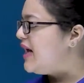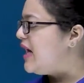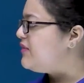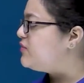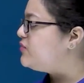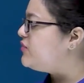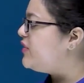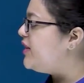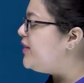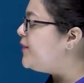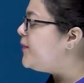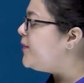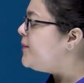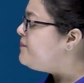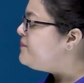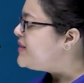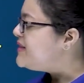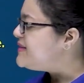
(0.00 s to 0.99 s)
have over here,
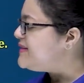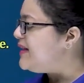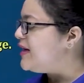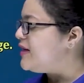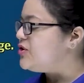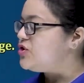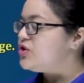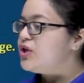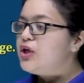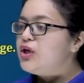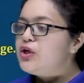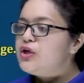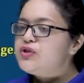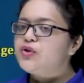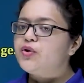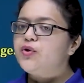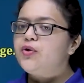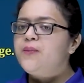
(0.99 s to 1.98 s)
sludge.
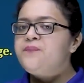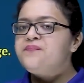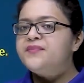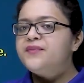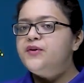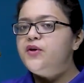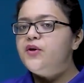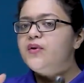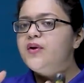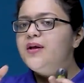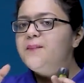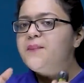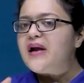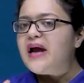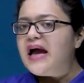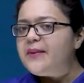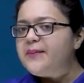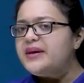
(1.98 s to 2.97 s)
So, during
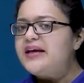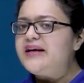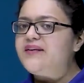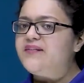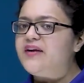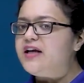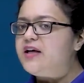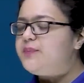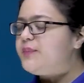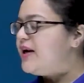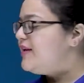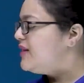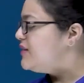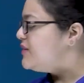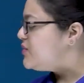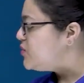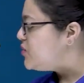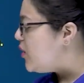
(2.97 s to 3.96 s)
primary treatment,
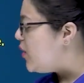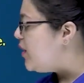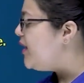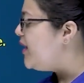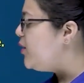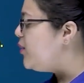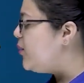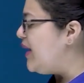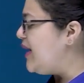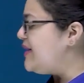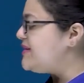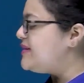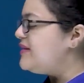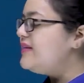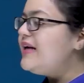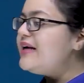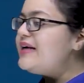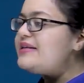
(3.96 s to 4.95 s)
the solid waste
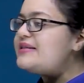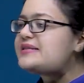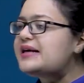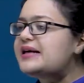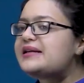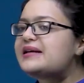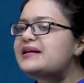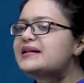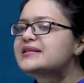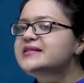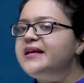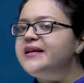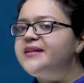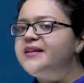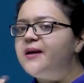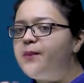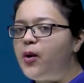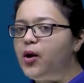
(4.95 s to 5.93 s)
that settles at
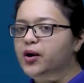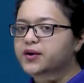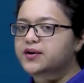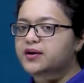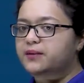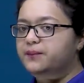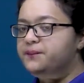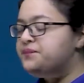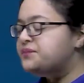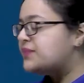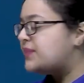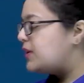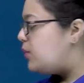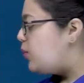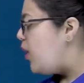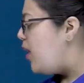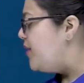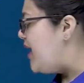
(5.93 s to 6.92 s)
the bottom,
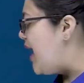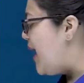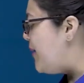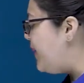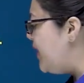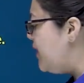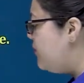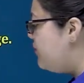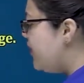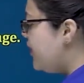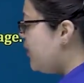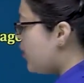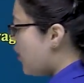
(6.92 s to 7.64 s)
what happens? We